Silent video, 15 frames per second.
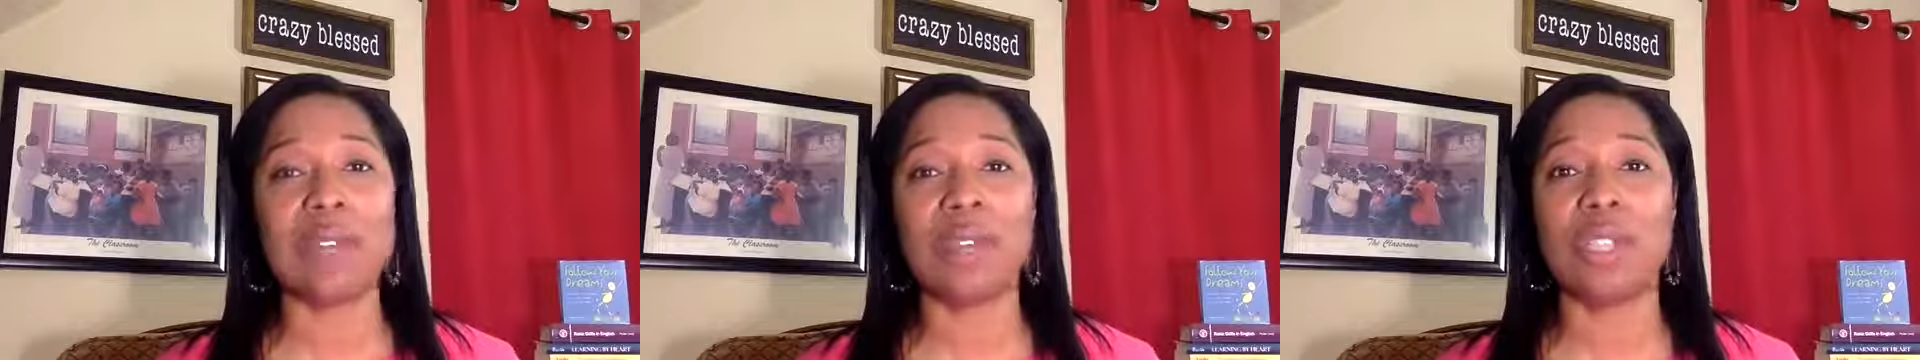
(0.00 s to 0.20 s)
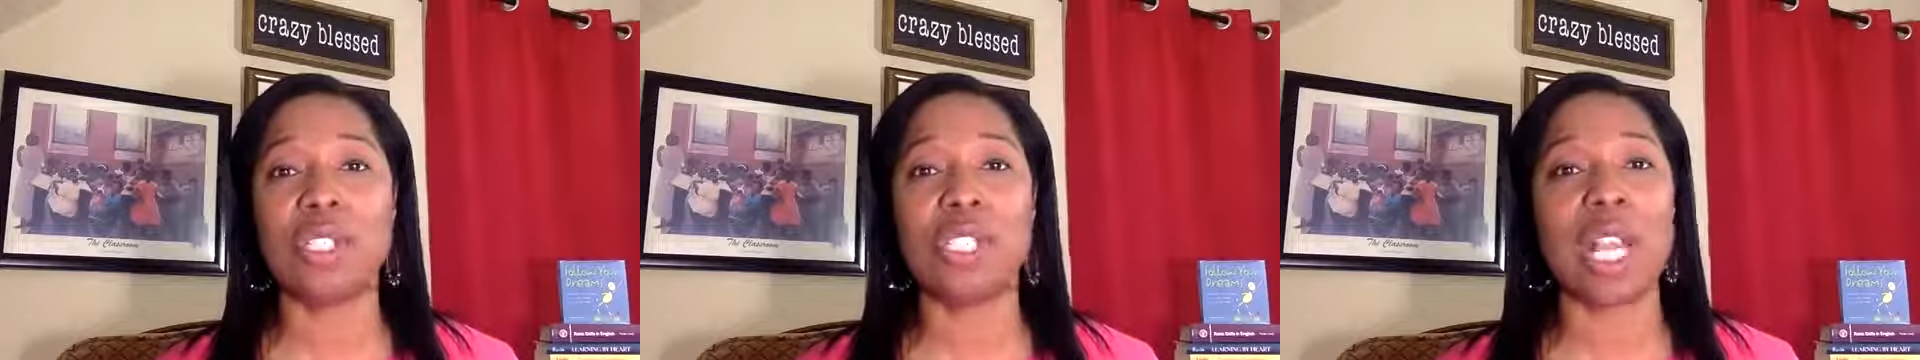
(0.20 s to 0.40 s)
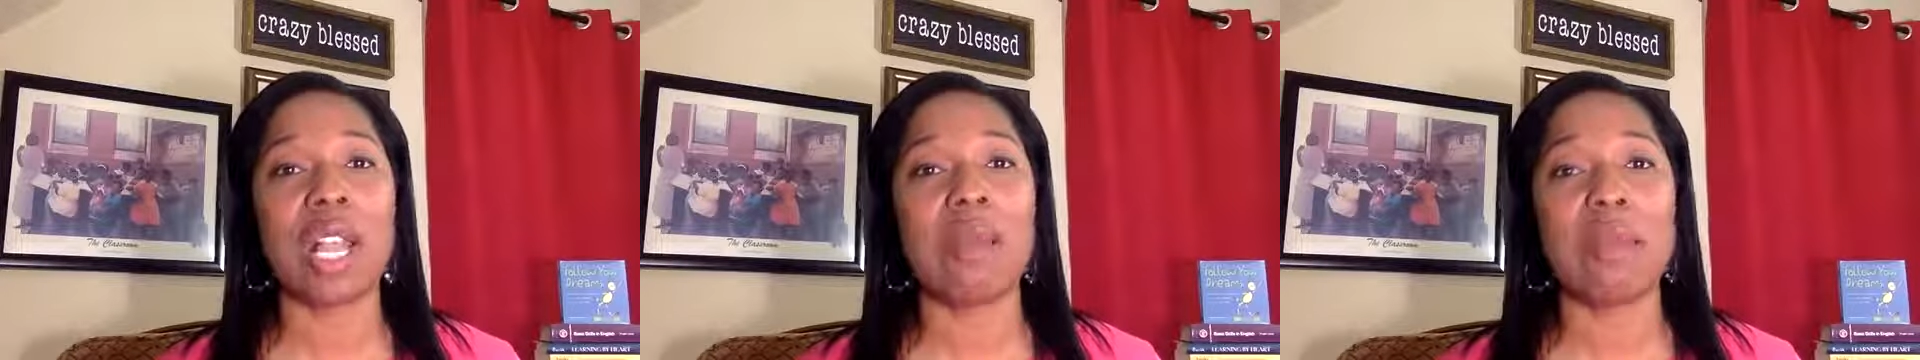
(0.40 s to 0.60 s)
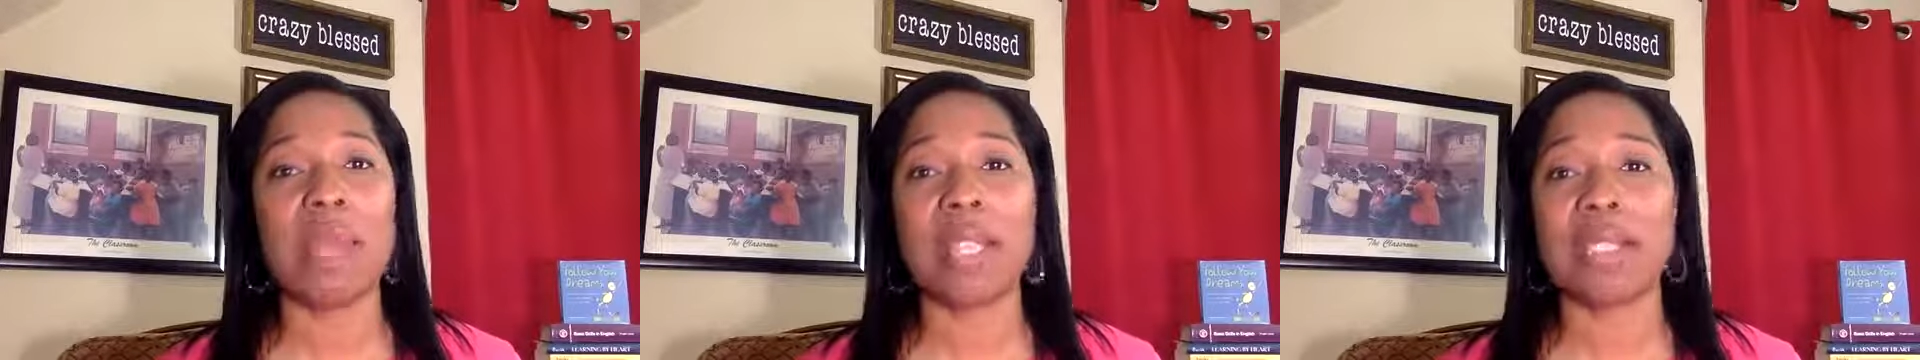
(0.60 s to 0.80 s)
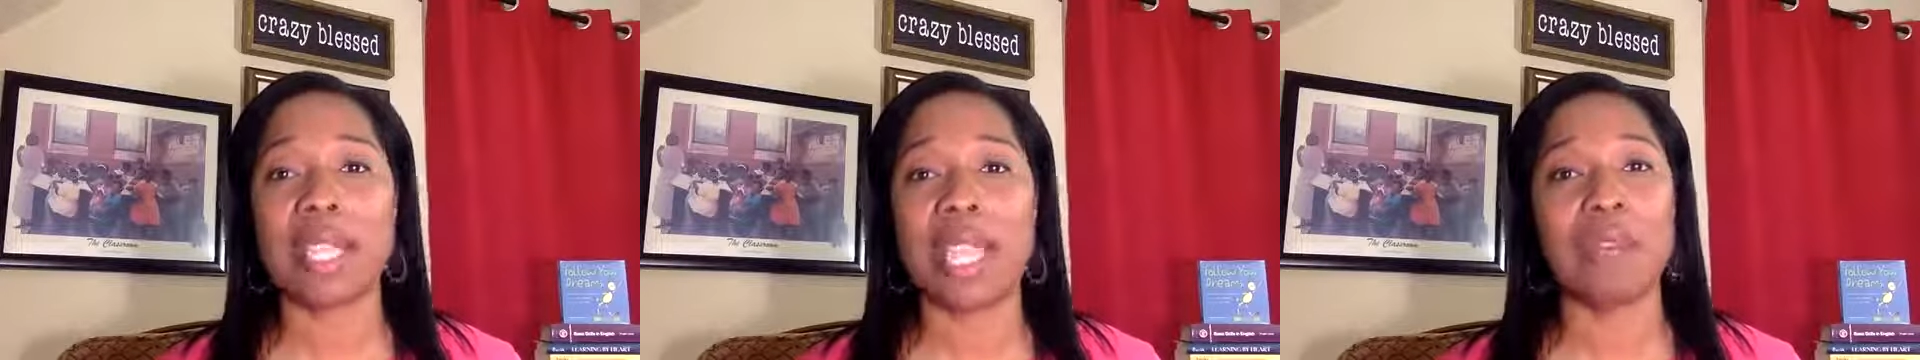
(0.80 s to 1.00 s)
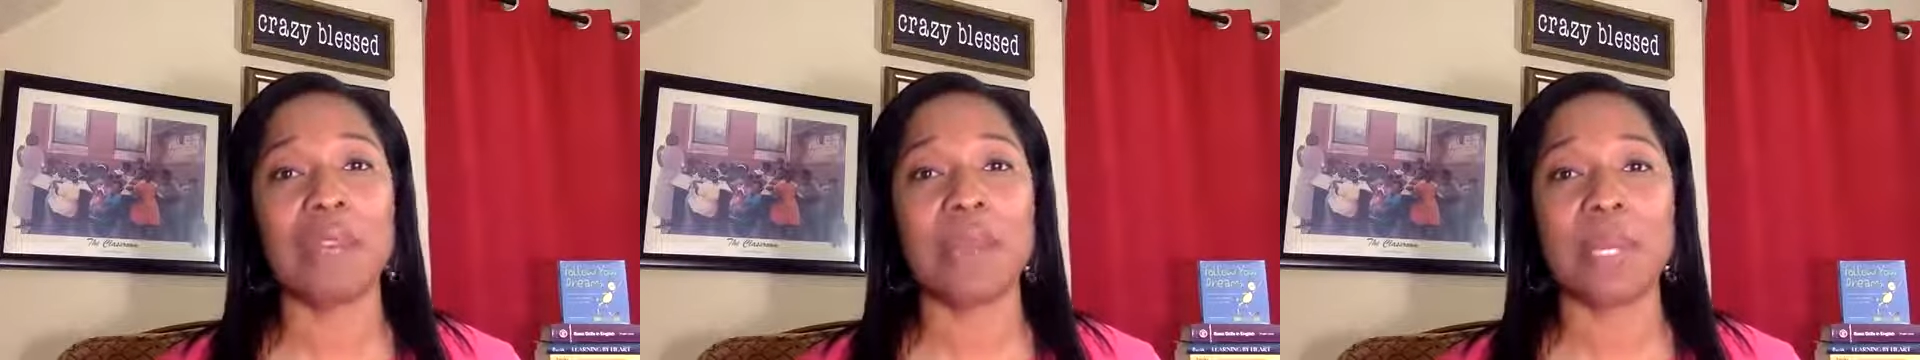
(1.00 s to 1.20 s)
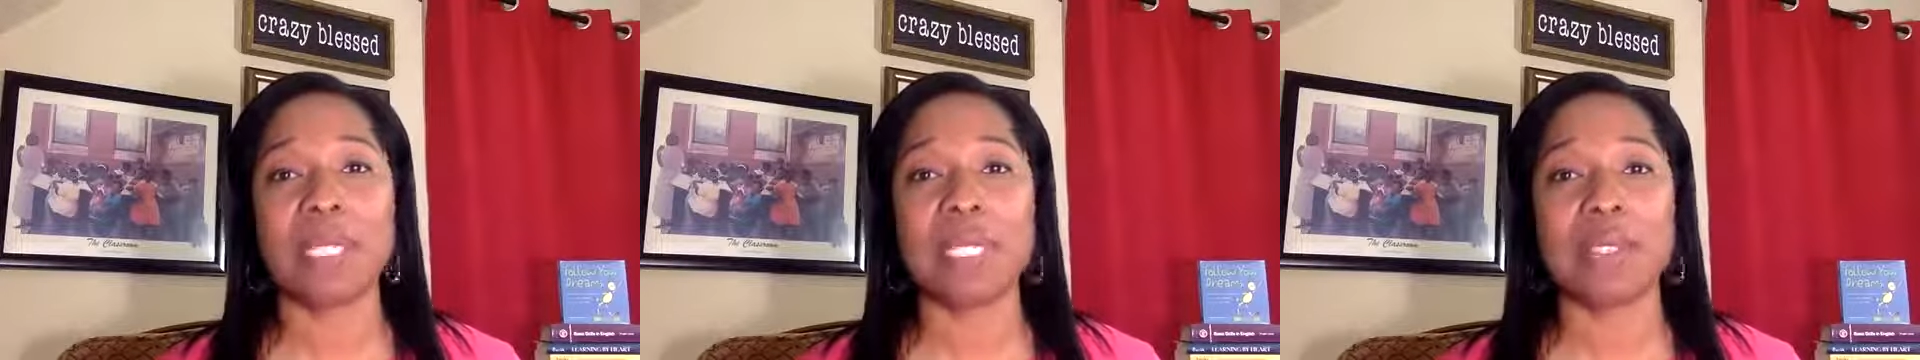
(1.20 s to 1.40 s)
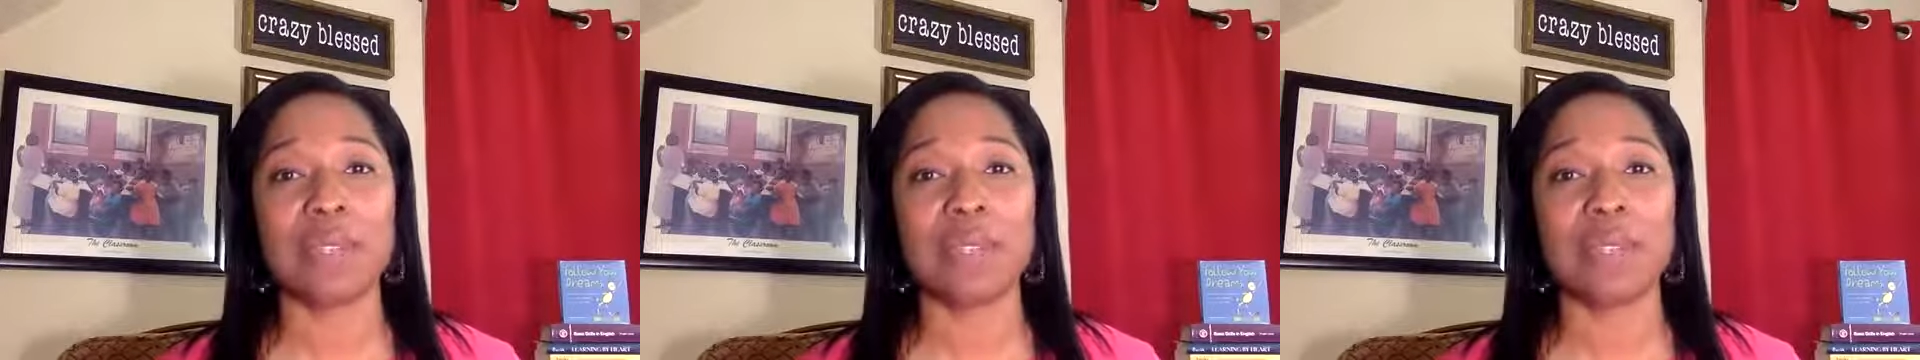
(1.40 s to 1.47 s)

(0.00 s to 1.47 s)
if your job has ever been